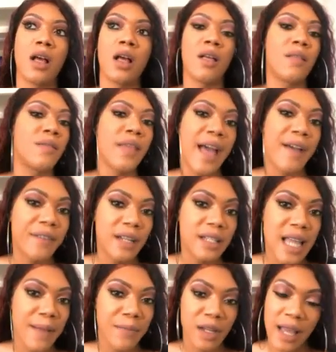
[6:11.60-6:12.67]
half of the
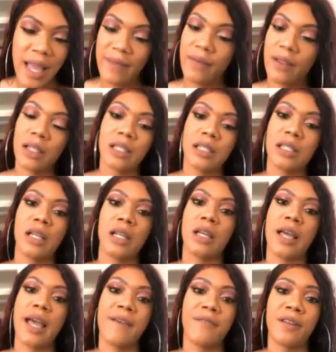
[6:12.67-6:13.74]
time they're not even listening.
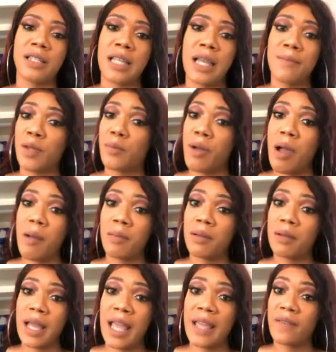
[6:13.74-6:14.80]
Half of the time they're probably
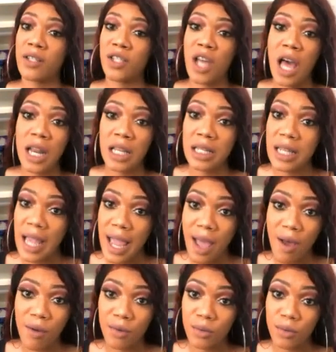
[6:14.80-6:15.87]
not even jotting
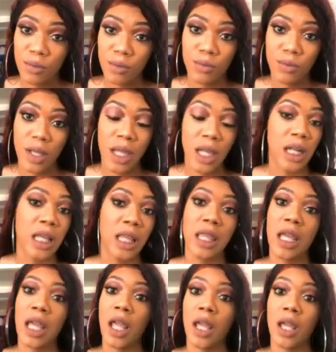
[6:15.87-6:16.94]
down
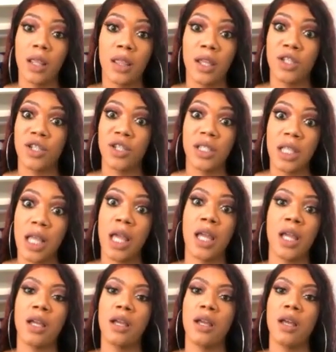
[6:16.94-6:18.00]
anything that you're
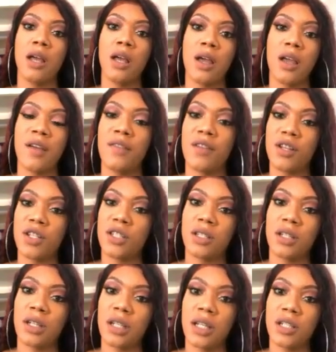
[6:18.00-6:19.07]
saying, and they're just
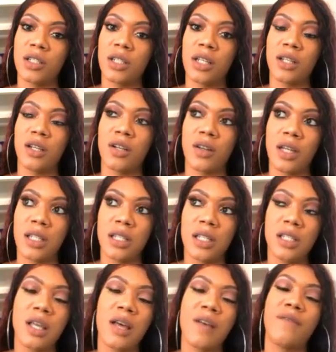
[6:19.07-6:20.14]
looking at you like you're crazy.
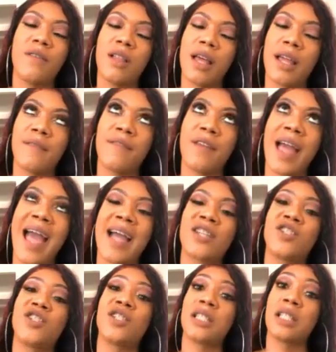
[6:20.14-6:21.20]
So I feel like if they
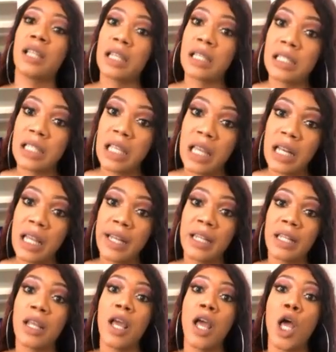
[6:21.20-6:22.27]
actually just listen and